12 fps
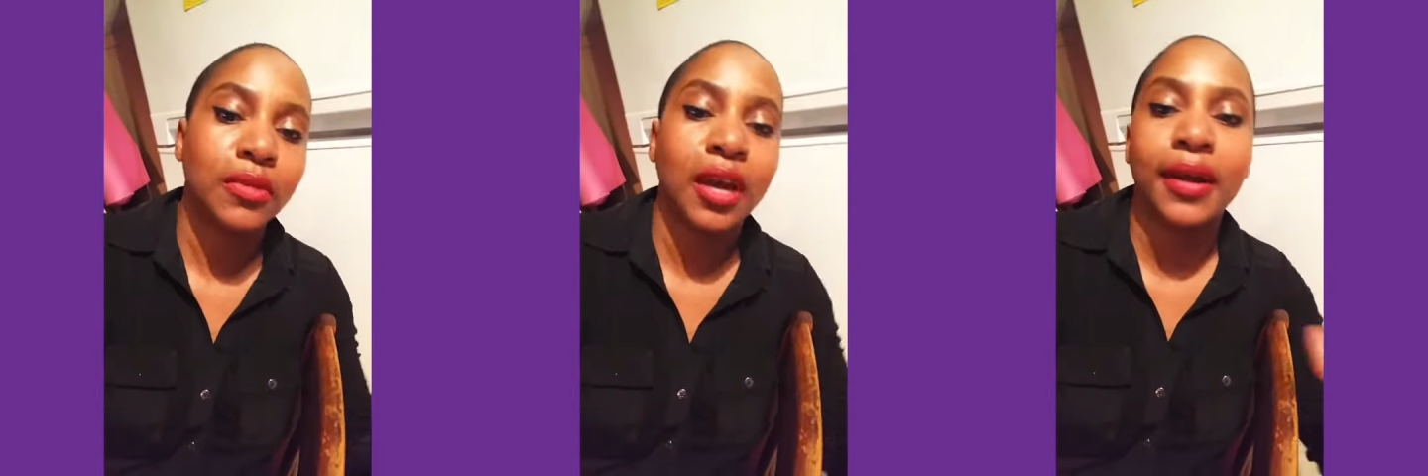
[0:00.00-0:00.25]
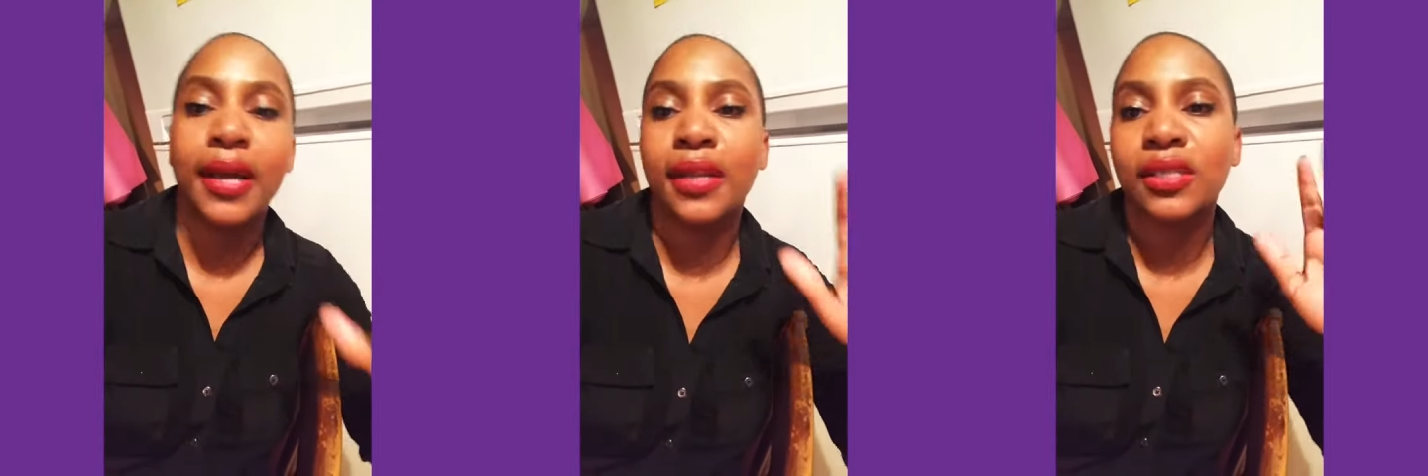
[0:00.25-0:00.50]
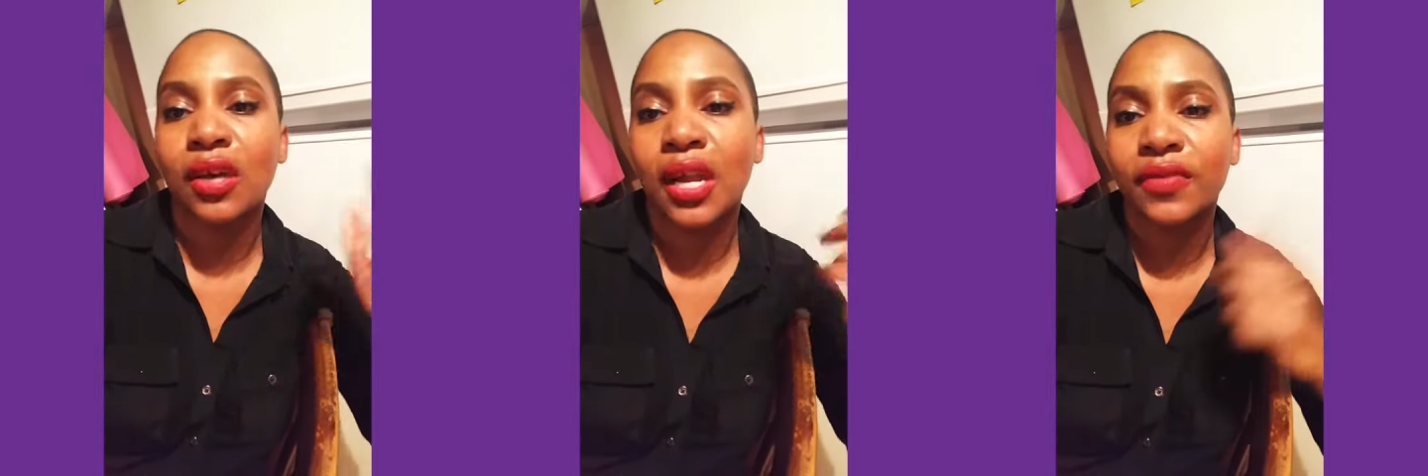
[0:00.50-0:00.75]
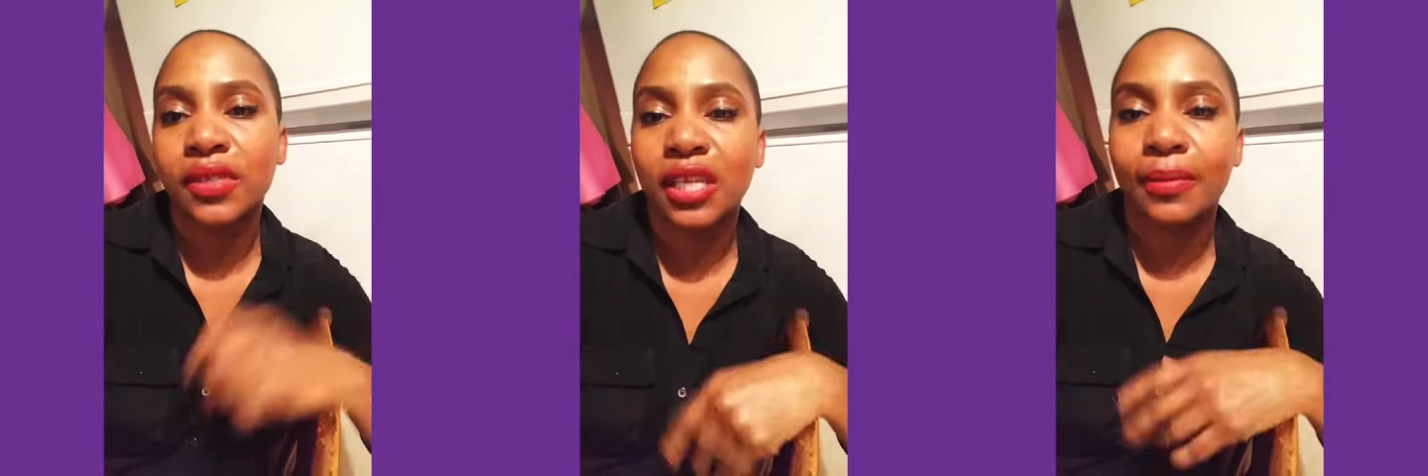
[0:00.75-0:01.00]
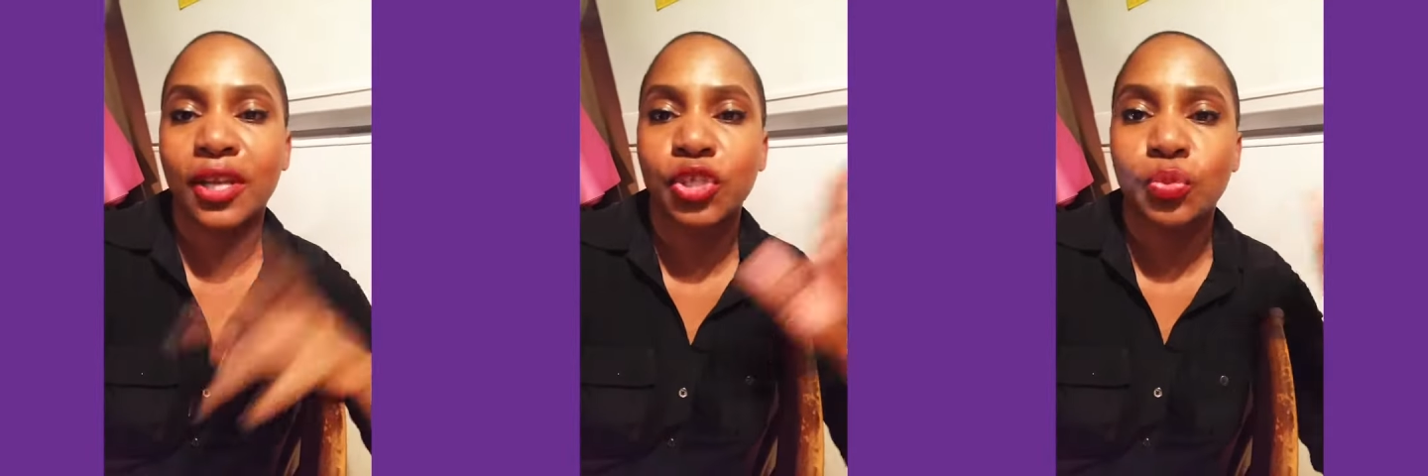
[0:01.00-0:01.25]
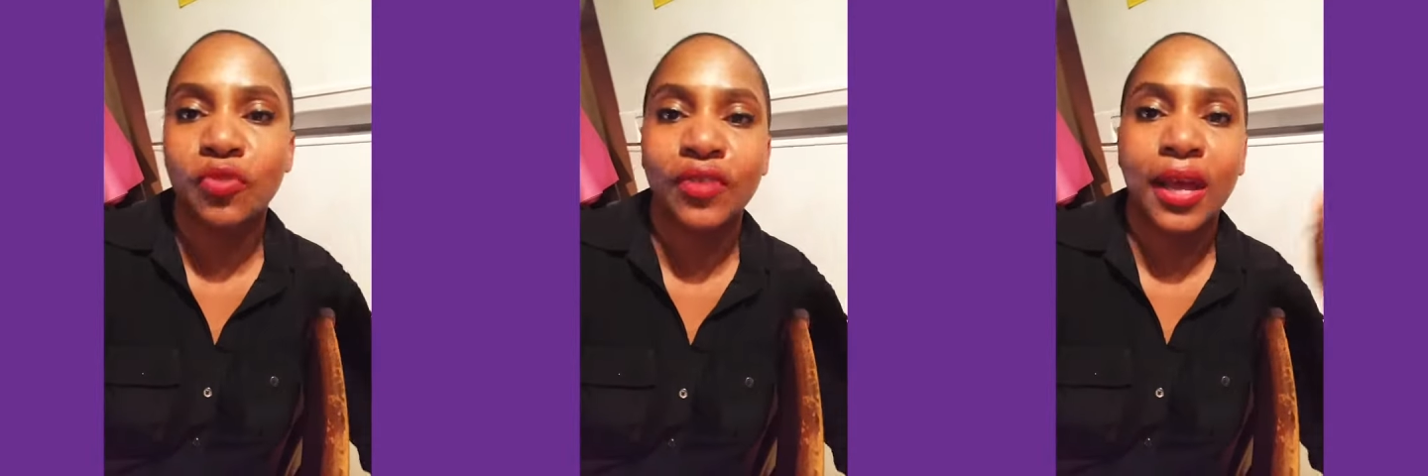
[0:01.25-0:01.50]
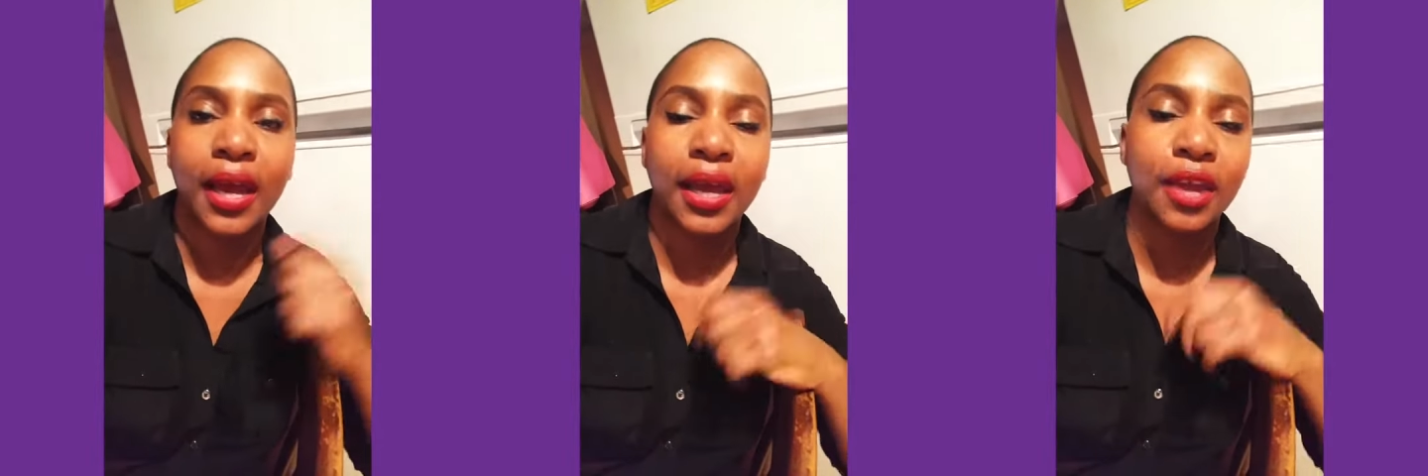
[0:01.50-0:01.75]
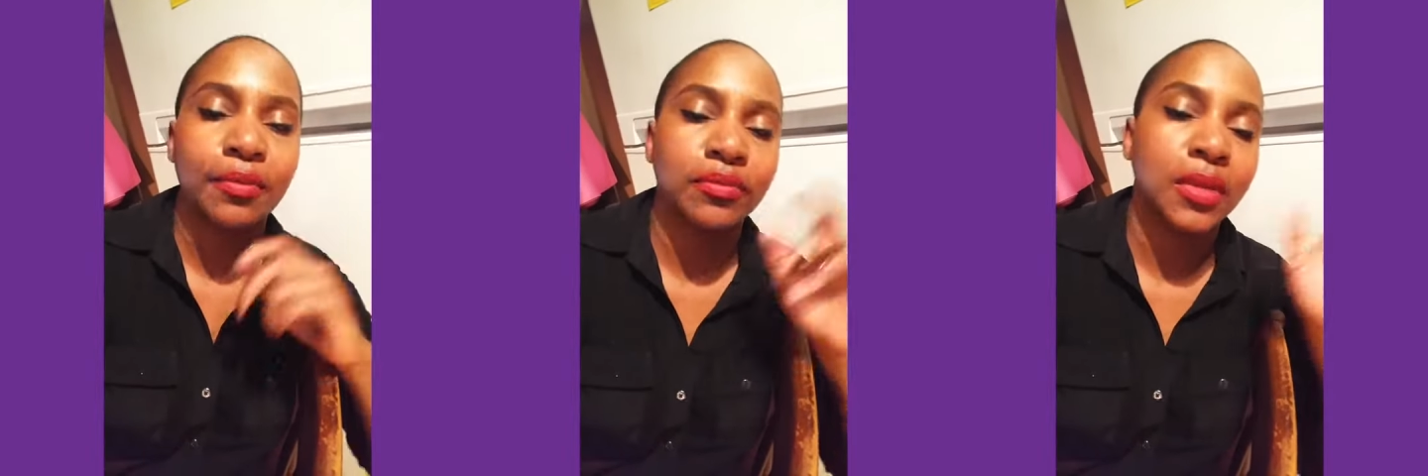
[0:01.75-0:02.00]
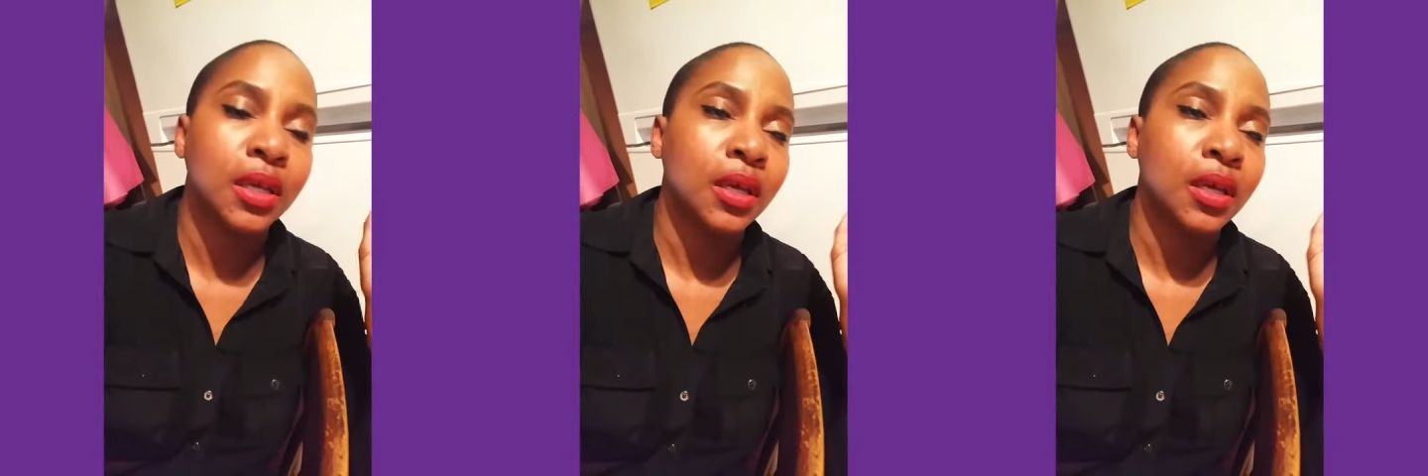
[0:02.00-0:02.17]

All right, that's all I have to say about Superfly and